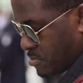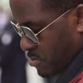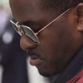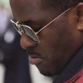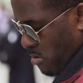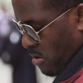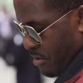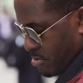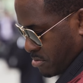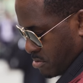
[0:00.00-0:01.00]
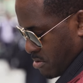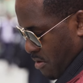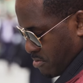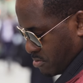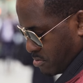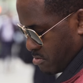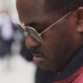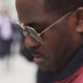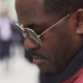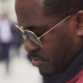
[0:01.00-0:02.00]
think will change the
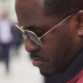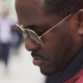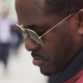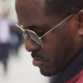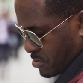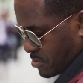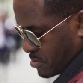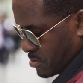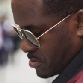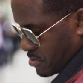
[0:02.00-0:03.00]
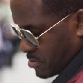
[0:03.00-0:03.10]
way we look at